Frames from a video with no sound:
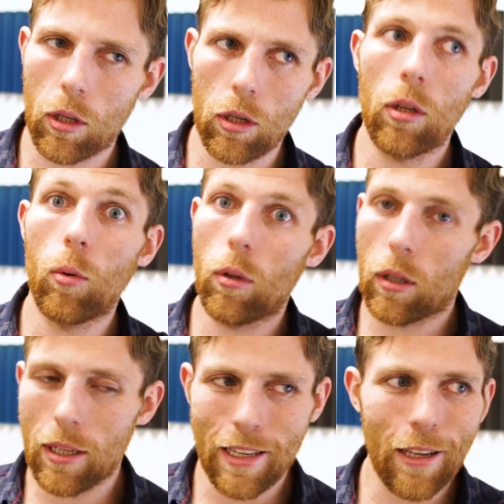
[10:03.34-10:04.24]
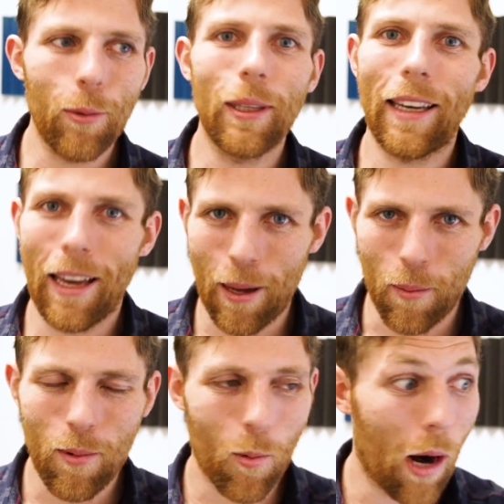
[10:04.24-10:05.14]
continue continually
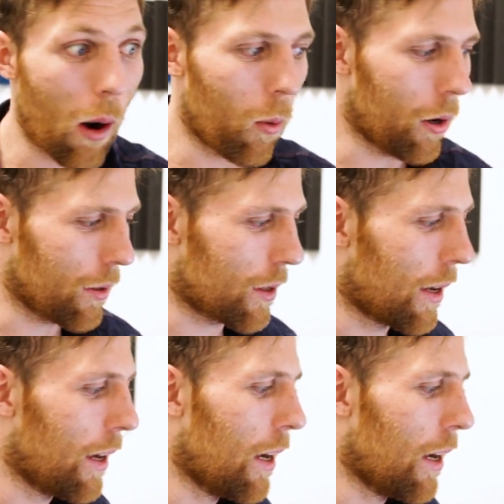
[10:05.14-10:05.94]
am, wow, words,